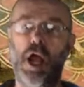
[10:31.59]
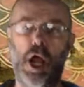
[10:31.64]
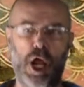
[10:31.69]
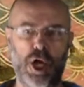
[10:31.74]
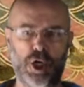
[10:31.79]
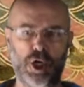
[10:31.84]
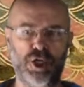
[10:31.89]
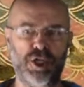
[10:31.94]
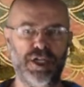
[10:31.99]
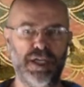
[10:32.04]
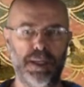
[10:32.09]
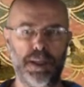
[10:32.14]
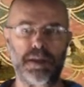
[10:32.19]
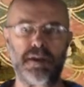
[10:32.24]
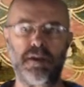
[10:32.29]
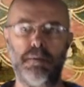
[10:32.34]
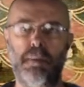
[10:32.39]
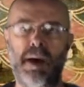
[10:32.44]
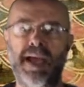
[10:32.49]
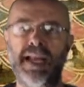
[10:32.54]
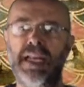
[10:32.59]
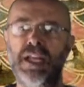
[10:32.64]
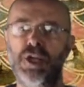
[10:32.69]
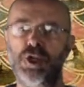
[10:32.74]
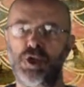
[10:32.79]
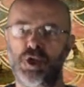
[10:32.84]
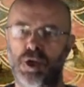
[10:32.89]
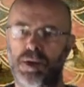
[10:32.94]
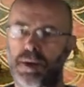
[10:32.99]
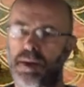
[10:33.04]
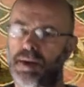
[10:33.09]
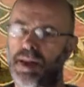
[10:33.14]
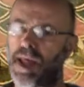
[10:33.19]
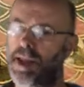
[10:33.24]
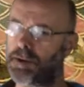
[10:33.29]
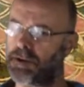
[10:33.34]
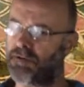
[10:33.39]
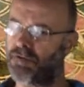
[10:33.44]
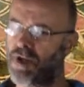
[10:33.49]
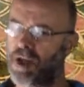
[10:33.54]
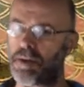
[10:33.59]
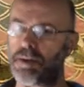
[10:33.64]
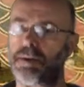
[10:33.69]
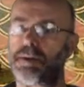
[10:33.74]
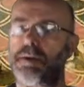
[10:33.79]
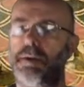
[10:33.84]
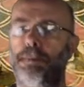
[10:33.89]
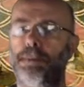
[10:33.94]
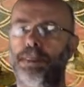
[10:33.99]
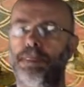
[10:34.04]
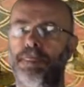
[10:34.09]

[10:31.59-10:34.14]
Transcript: Hecataeus the Milesian says this: